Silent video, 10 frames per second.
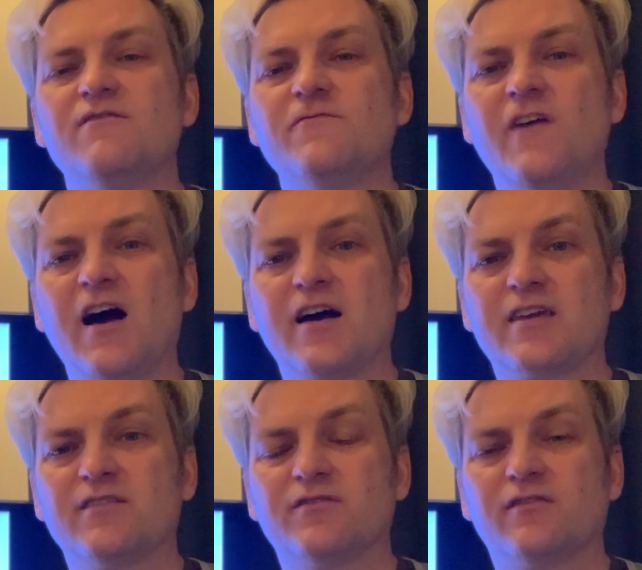
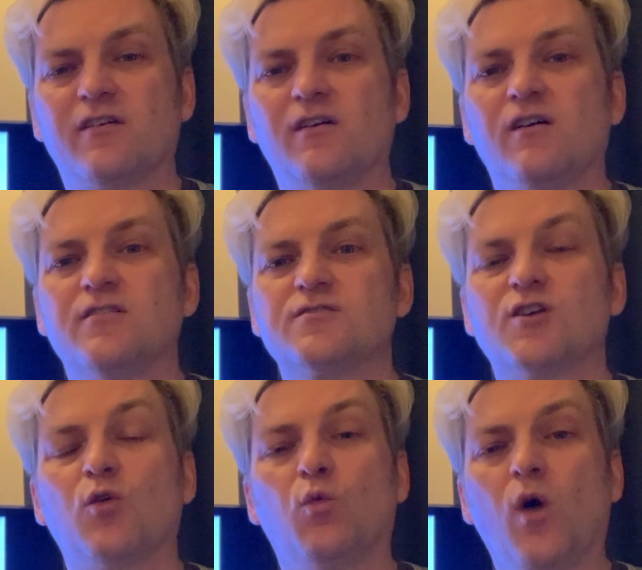5.
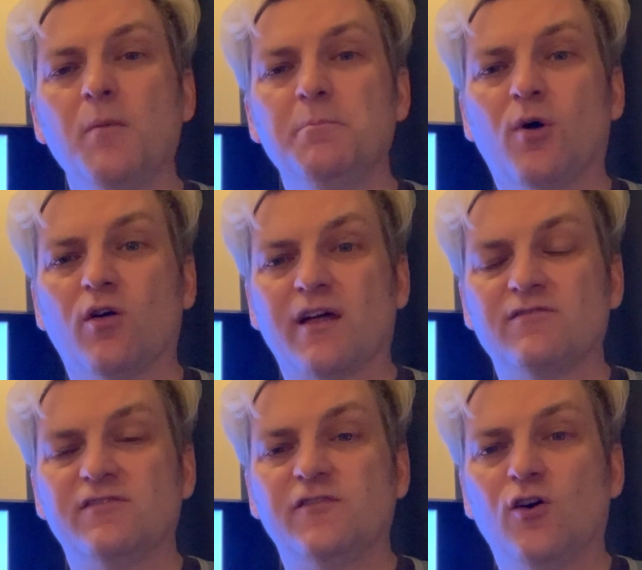So 1 more than
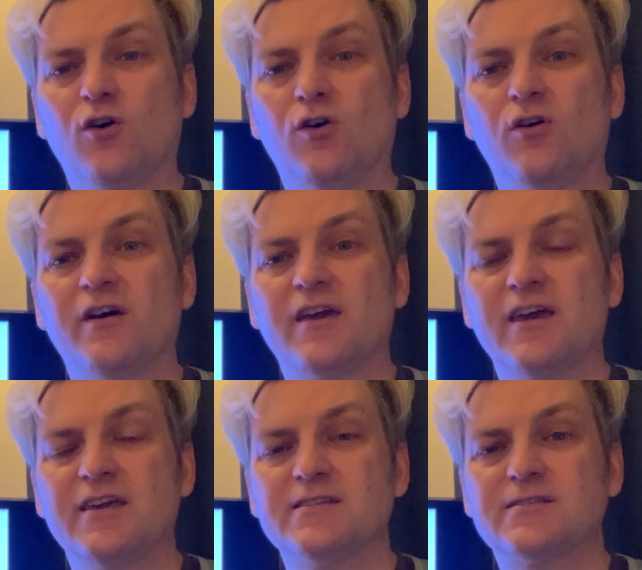4
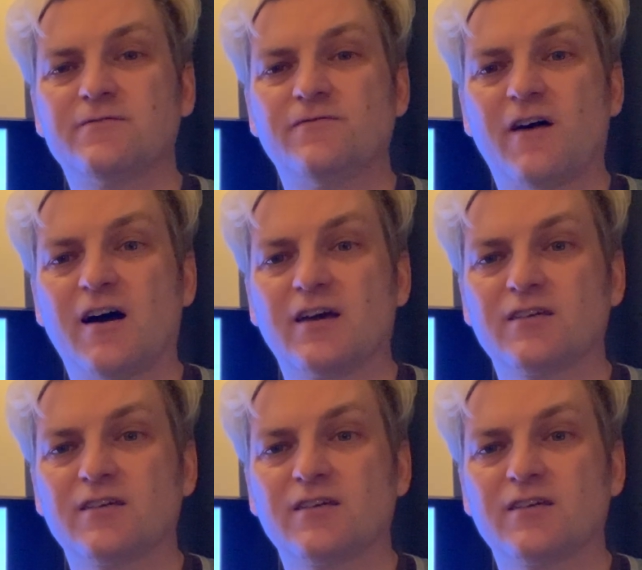is 5.